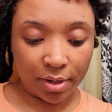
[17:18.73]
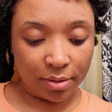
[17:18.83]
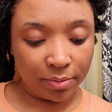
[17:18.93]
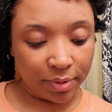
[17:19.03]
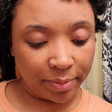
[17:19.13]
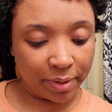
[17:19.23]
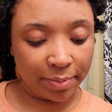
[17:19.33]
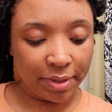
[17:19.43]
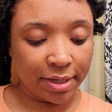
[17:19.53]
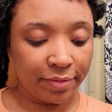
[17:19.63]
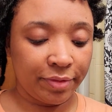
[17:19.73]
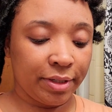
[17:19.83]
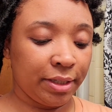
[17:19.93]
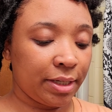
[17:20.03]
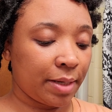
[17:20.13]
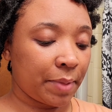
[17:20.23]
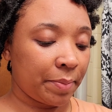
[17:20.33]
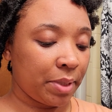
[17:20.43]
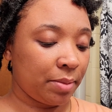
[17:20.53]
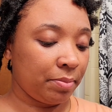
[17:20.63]
we ain't about to be that friendly, and I'm not
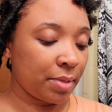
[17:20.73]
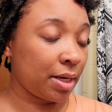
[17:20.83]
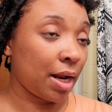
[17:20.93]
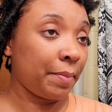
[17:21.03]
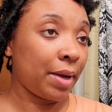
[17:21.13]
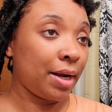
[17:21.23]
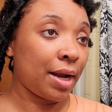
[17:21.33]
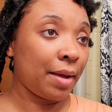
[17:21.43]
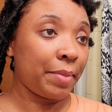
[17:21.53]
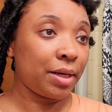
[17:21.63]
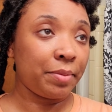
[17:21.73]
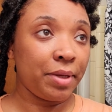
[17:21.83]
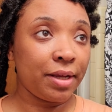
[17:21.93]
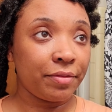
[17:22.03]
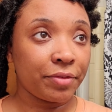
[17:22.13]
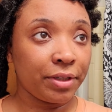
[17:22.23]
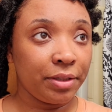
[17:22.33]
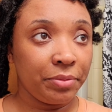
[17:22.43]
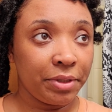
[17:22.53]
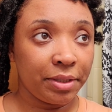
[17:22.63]
about to be that friendly
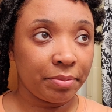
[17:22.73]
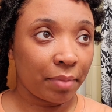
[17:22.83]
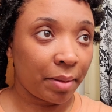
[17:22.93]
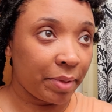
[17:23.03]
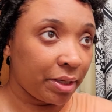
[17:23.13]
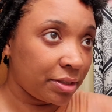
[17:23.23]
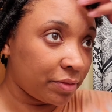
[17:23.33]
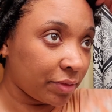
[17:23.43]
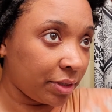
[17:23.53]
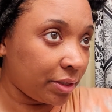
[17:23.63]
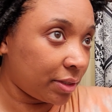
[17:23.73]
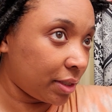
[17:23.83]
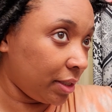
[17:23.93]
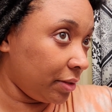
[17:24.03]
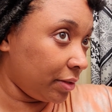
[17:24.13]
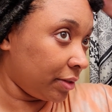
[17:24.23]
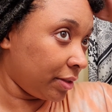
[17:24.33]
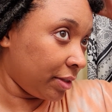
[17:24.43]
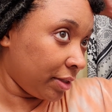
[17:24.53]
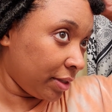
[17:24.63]
with my man's friends either.
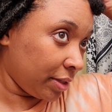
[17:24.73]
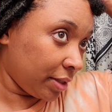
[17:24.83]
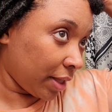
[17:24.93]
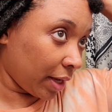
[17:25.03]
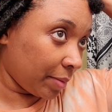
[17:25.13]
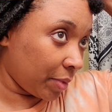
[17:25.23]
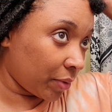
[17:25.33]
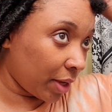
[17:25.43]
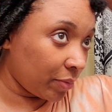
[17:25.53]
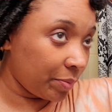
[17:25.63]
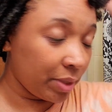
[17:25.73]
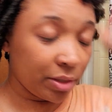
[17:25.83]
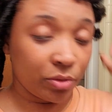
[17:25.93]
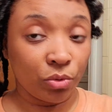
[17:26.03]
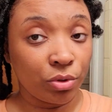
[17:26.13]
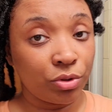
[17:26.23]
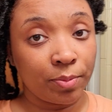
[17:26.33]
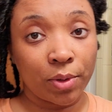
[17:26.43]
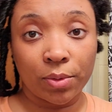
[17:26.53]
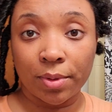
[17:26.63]
Like, I'm okay with being
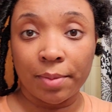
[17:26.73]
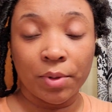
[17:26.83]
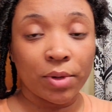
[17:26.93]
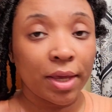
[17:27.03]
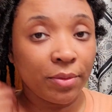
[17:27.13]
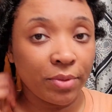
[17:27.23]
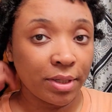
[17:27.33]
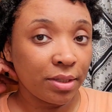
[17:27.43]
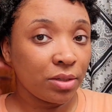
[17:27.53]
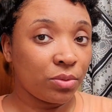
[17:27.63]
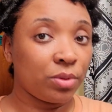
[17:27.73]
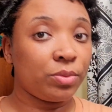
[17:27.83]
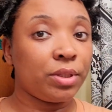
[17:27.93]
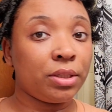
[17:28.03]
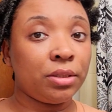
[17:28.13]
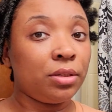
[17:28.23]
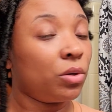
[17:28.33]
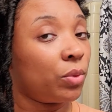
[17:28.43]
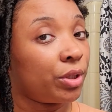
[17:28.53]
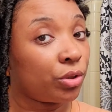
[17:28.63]
cordial. I'm okay with
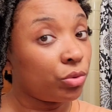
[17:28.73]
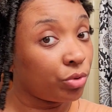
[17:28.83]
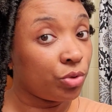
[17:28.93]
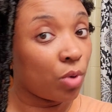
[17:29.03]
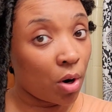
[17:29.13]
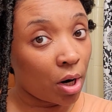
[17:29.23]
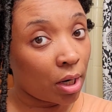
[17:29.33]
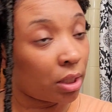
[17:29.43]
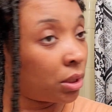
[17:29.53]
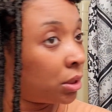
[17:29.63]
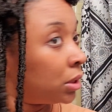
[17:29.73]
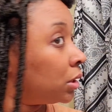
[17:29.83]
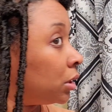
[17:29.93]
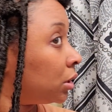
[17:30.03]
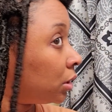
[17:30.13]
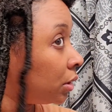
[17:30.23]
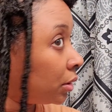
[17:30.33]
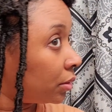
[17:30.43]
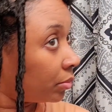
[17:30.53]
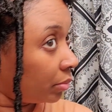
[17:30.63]
knowing who you are.
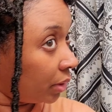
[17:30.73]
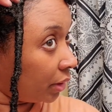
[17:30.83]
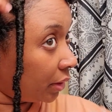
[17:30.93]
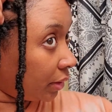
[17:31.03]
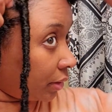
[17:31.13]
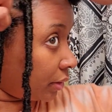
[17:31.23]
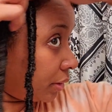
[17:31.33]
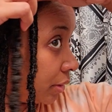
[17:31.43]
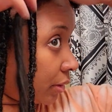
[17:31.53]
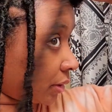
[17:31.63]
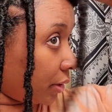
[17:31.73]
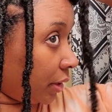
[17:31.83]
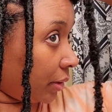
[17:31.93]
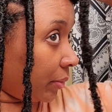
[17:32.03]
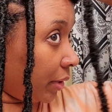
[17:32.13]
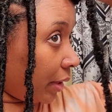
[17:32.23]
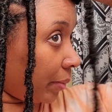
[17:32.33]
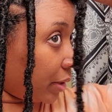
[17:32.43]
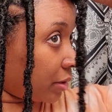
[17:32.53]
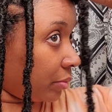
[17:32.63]
But yeah, we're not
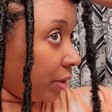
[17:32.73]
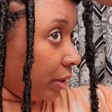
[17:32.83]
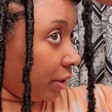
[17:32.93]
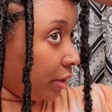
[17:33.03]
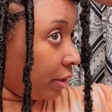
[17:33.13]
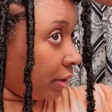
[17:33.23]
about to be